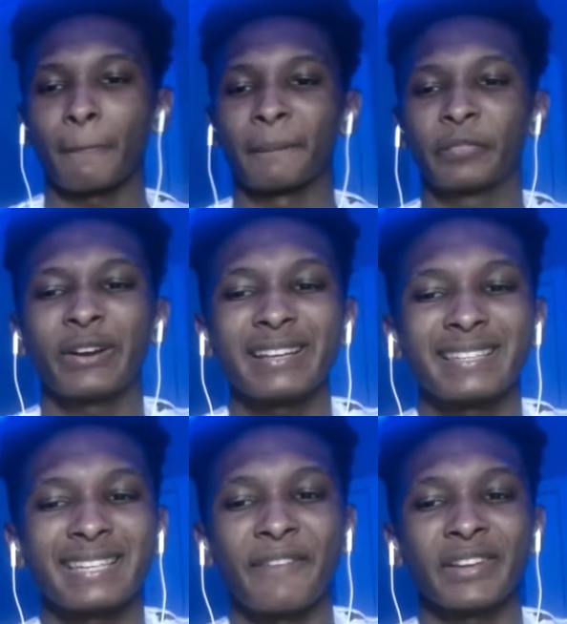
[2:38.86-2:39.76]

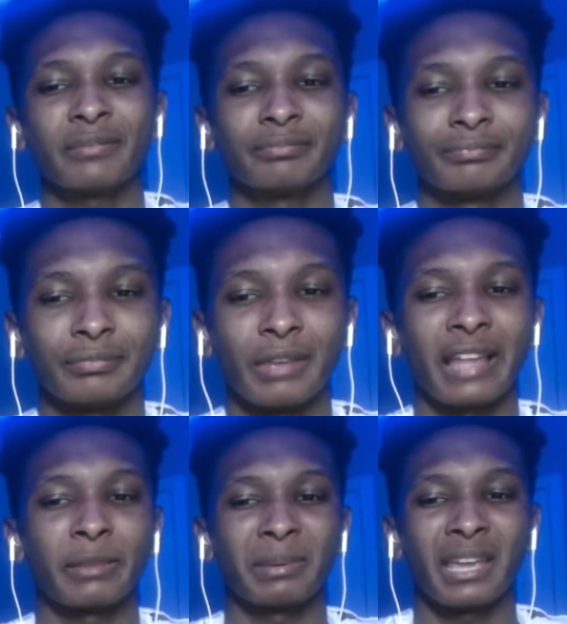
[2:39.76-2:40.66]
3-7
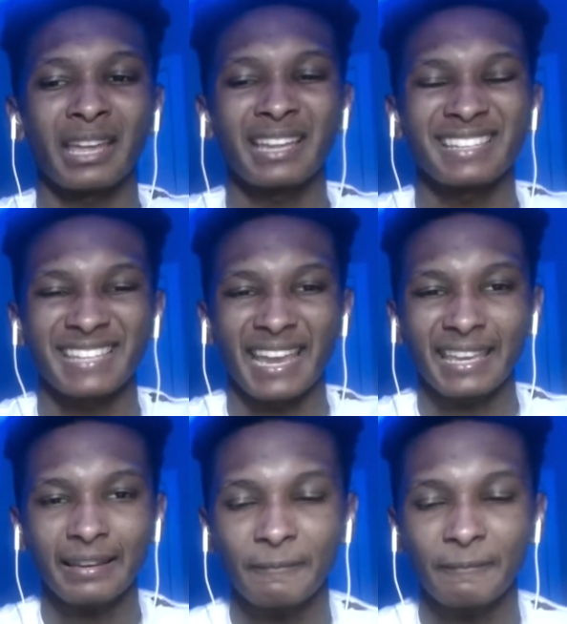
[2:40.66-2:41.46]
at the beginning of the second.